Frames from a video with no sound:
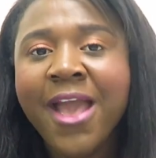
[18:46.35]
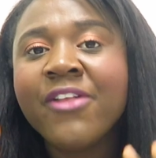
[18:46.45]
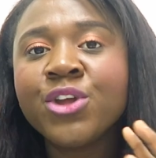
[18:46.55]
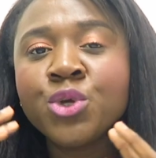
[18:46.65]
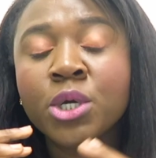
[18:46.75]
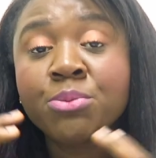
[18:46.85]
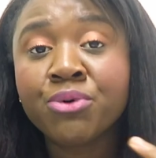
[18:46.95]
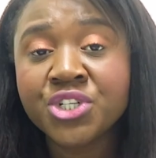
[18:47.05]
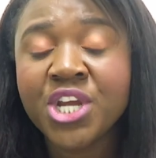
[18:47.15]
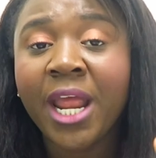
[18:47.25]
And then you can
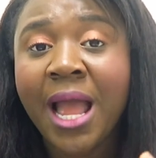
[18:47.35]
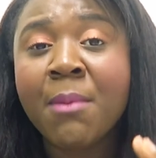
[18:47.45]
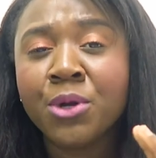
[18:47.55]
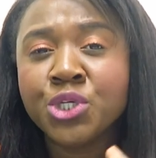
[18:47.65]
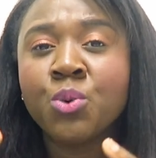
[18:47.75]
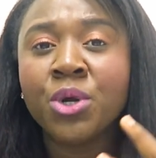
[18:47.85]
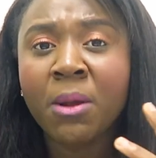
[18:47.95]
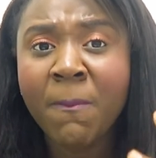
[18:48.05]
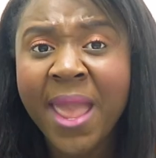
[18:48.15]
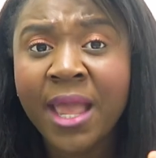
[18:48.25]
project how much you want
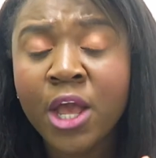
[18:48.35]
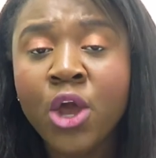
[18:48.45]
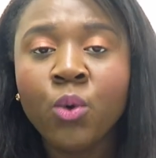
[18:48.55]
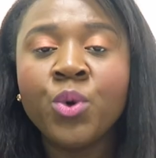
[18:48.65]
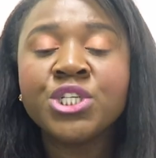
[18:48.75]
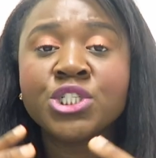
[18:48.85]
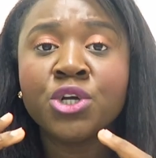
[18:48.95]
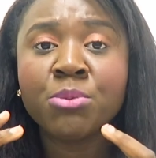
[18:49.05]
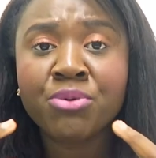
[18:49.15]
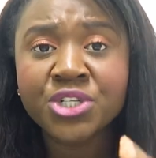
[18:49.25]
to make, which is
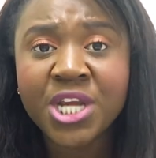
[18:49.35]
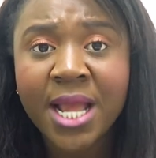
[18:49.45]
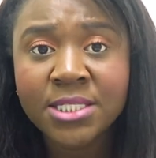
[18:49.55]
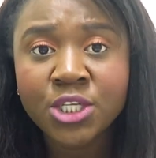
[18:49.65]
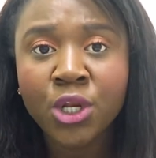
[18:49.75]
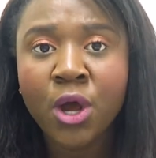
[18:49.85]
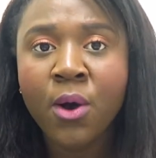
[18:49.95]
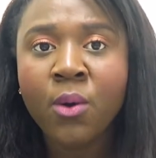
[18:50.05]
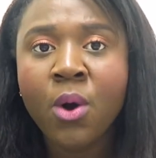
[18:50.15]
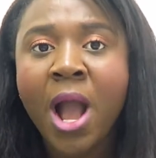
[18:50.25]
going to project, you
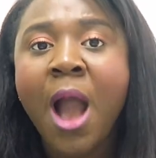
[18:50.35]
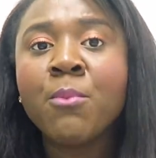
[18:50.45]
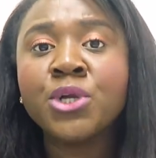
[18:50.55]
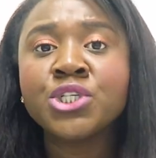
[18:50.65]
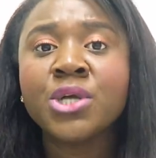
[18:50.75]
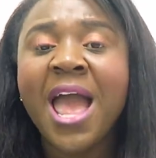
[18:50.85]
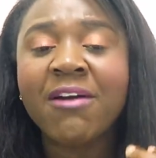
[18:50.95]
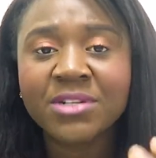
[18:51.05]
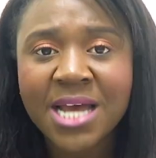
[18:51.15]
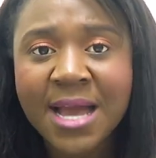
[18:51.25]
know, how much
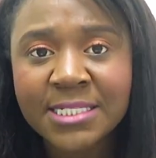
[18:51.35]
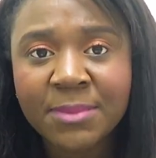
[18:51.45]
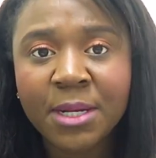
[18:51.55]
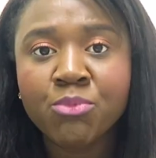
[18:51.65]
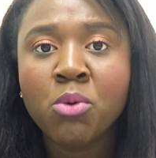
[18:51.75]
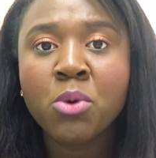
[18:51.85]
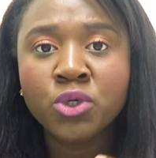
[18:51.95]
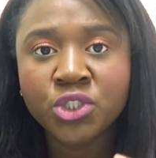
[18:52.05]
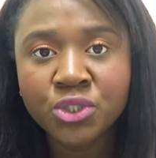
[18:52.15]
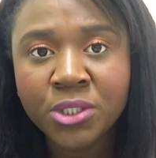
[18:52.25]
advertisement and
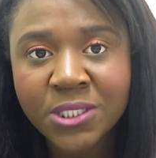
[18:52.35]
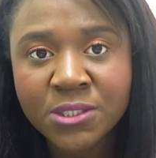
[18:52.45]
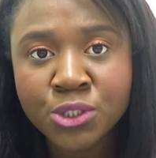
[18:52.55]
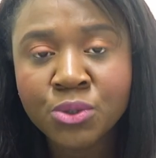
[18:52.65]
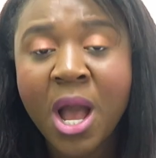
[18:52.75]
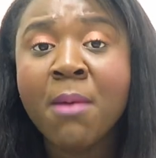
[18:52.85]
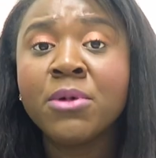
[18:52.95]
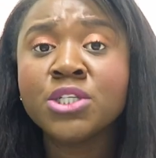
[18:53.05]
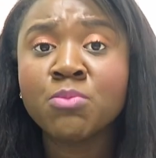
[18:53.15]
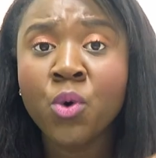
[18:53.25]
promotion you need to do, how
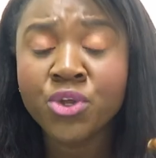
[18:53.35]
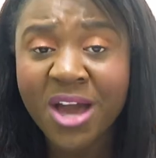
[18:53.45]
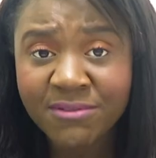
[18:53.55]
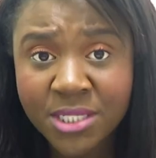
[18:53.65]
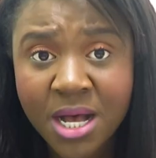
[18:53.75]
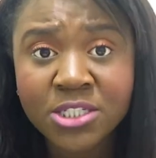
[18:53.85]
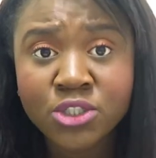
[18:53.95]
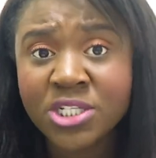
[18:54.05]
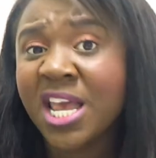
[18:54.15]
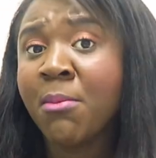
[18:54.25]
much more you have to
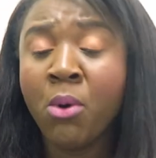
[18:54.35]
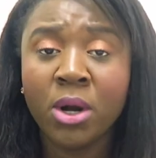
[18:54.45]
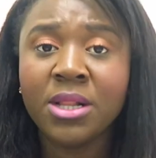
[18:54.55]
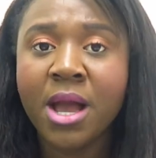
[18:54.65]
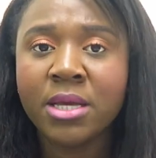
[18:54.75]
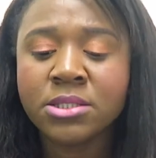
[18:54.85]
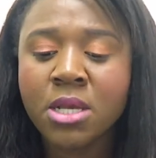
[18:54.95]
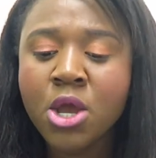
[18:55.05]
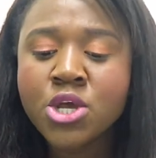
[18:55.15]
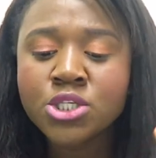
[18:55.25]
hustle to get more clients.